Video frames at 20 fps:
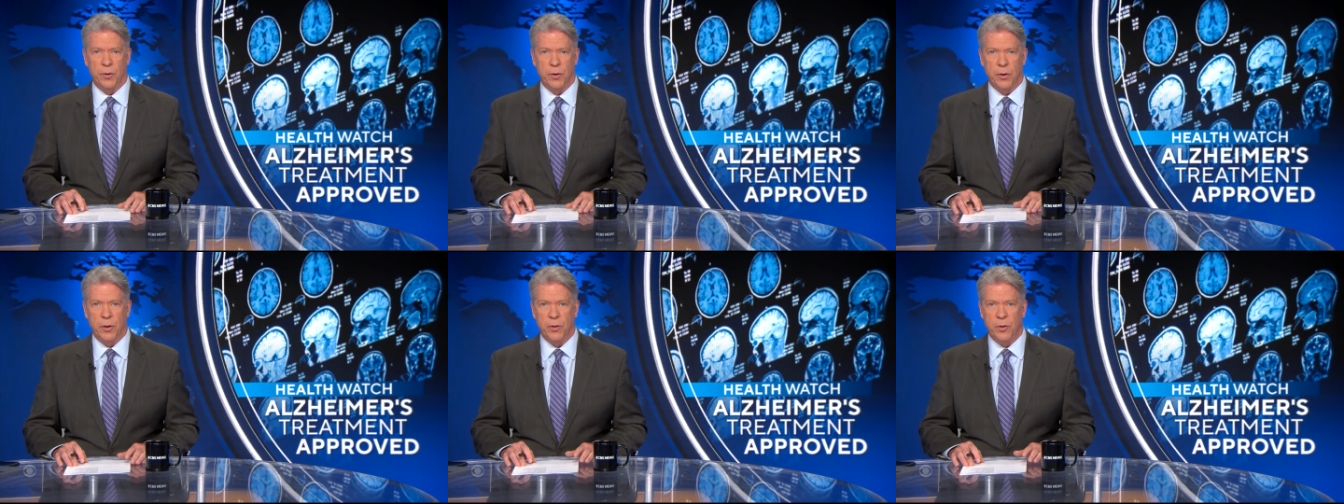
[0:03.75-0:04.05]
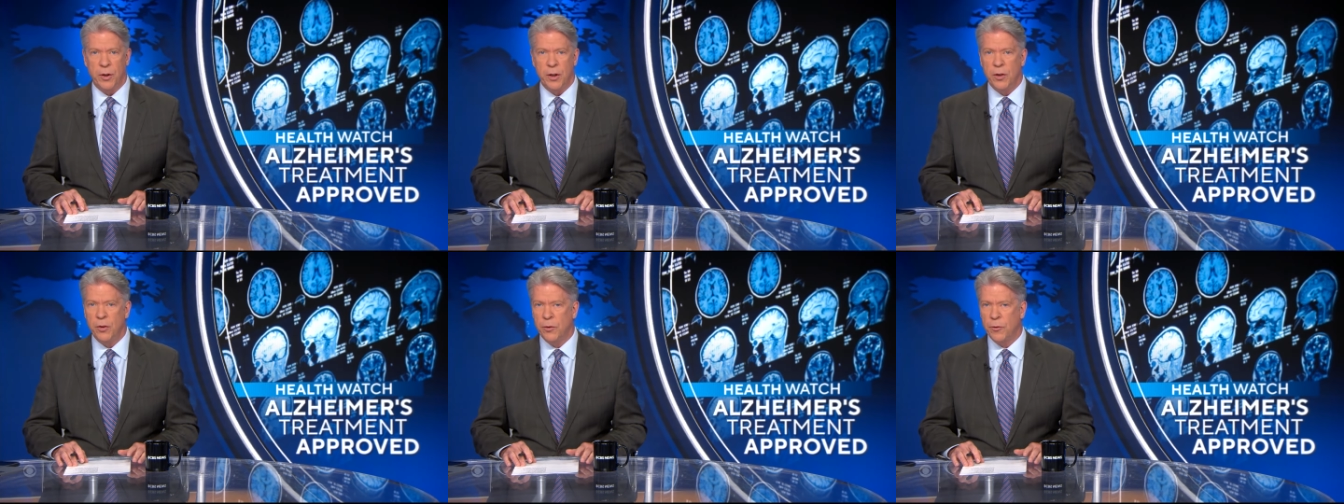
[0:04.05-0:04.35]
a
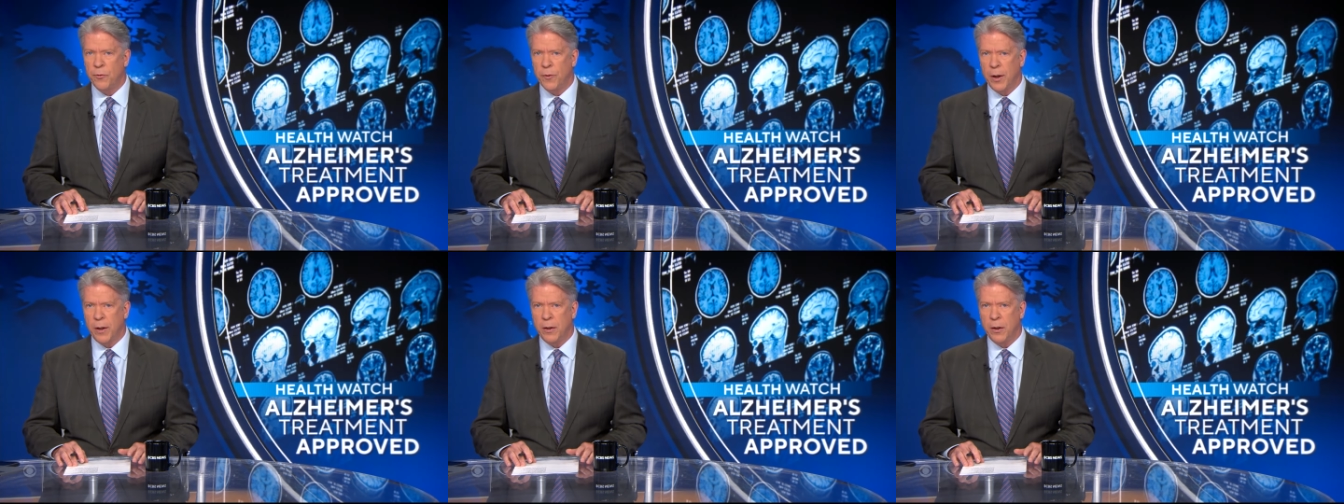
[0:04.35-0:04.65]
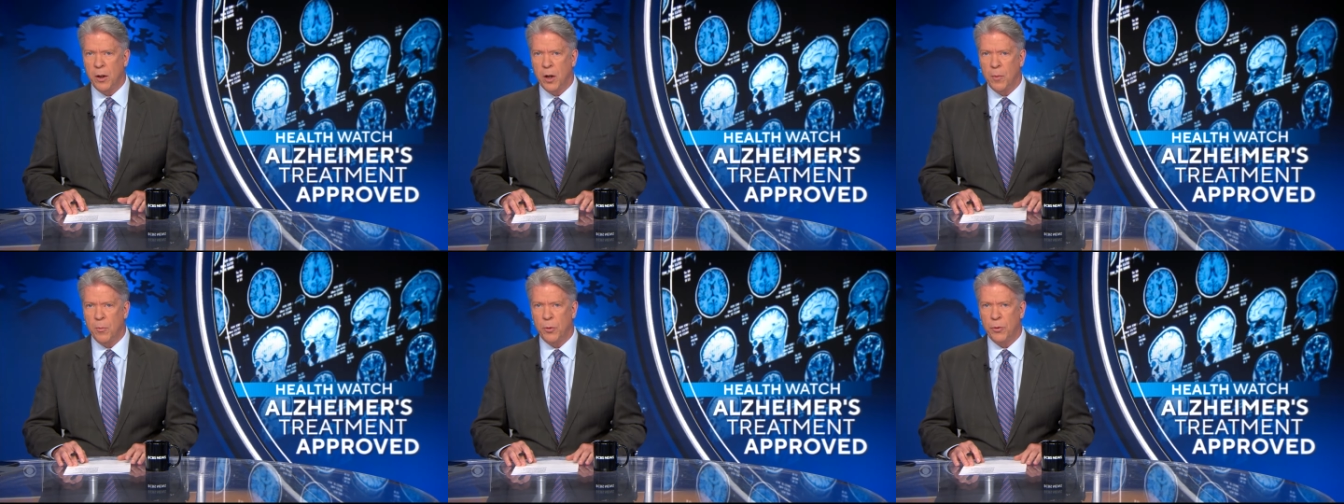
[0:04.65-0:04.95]
disease
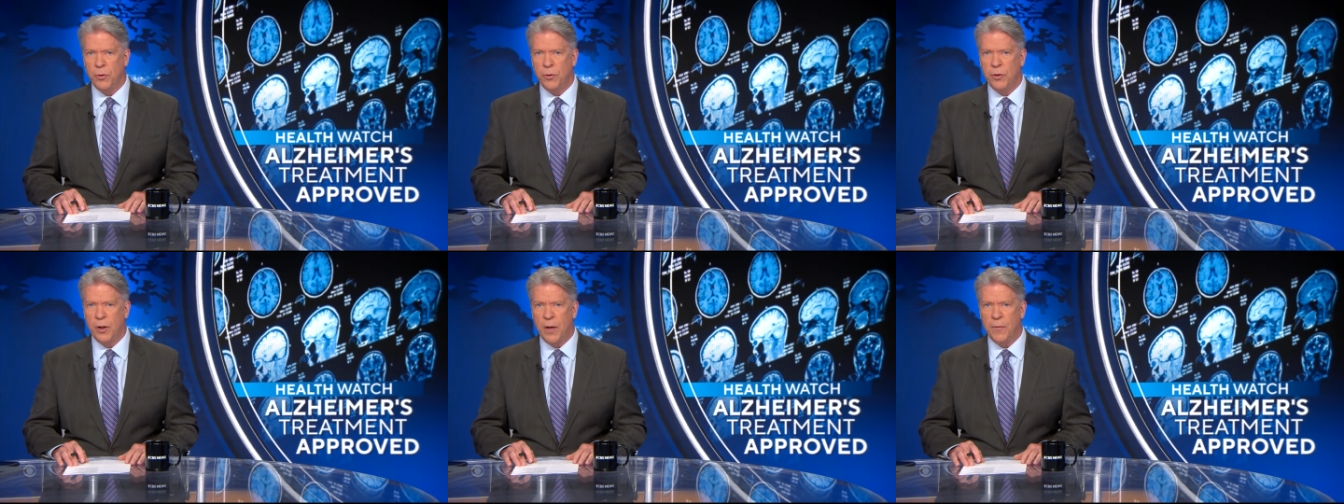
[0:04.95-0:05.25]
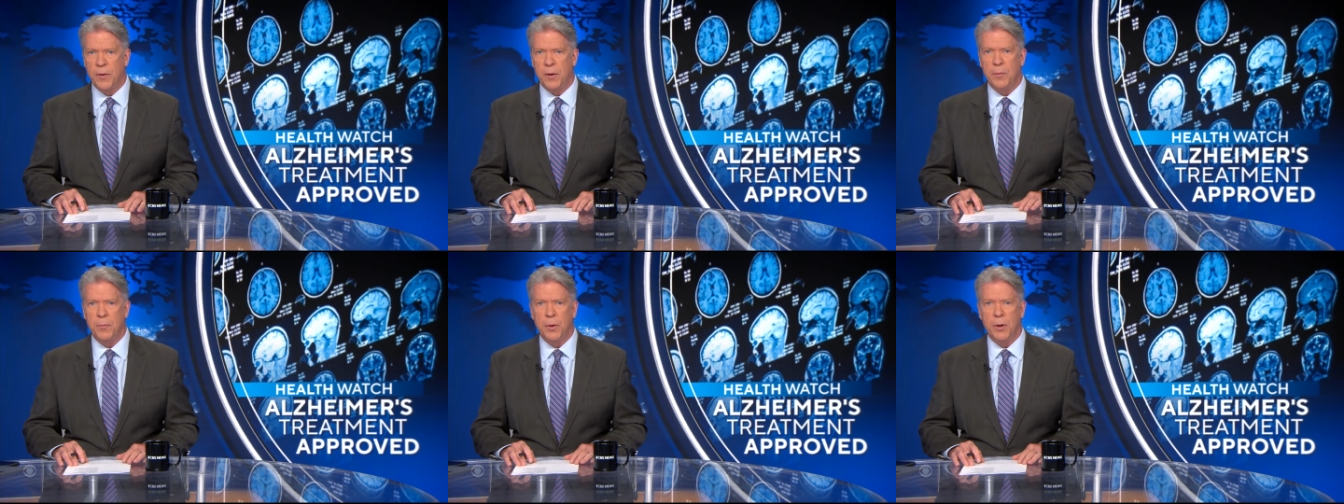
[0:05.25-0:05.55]
affecting almost
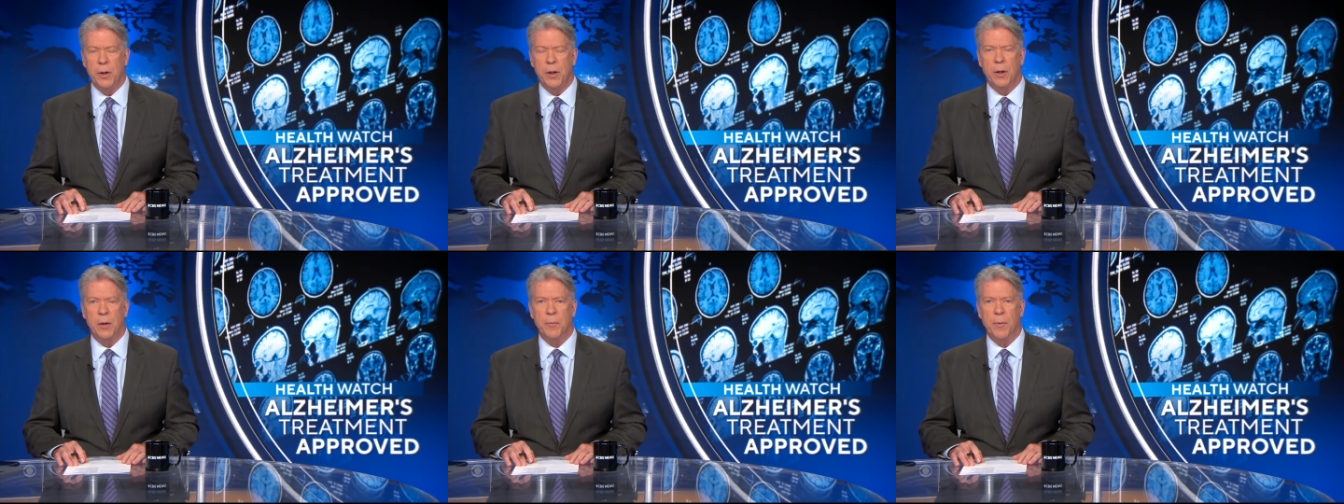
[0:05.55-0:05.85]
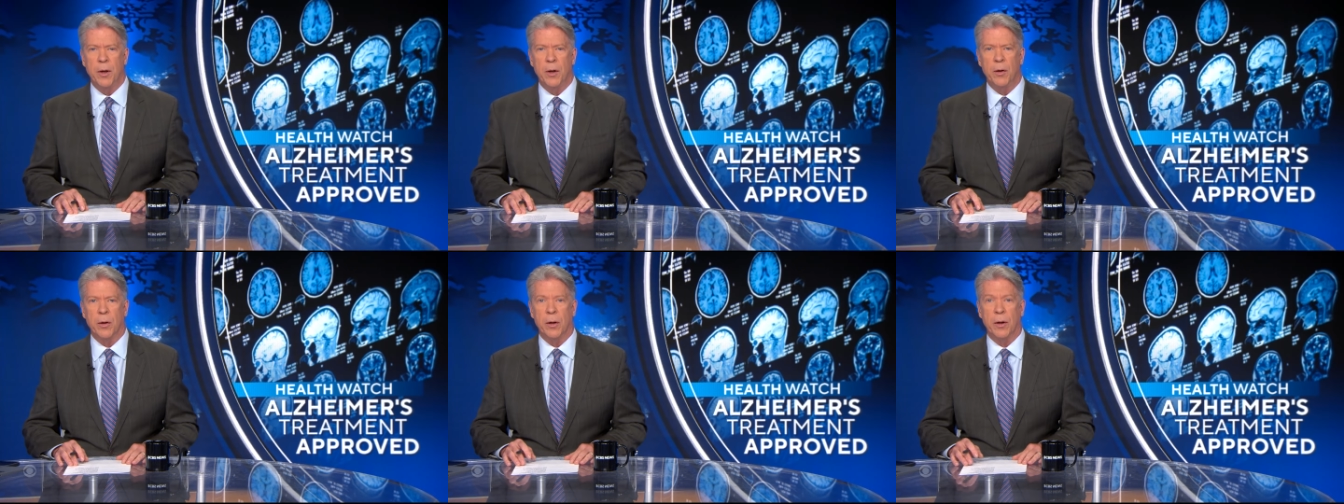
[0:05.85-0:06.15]
7 million
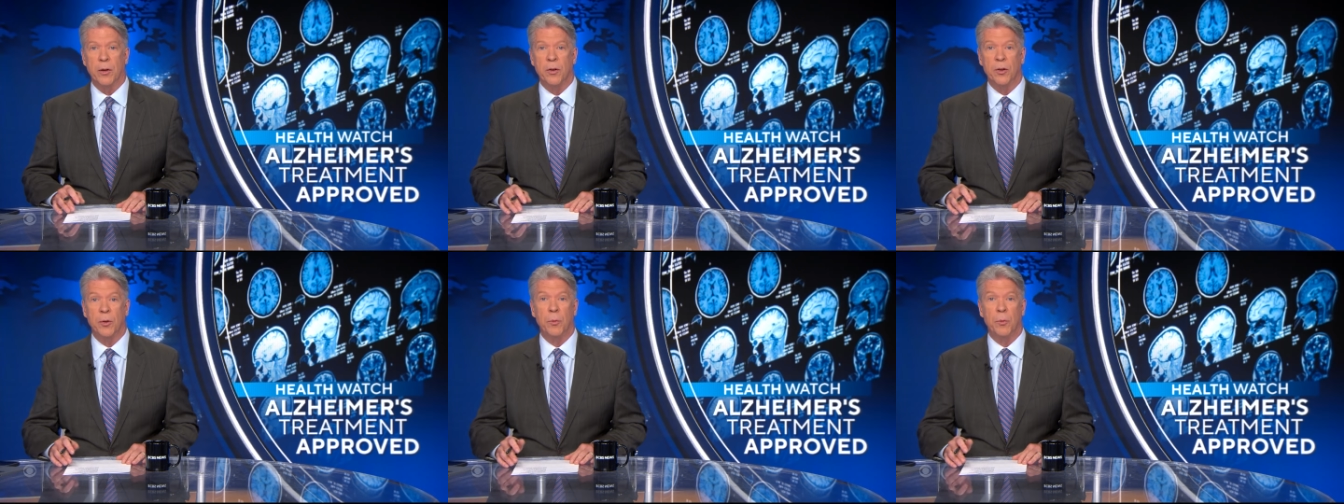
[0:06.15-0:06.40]
Americans.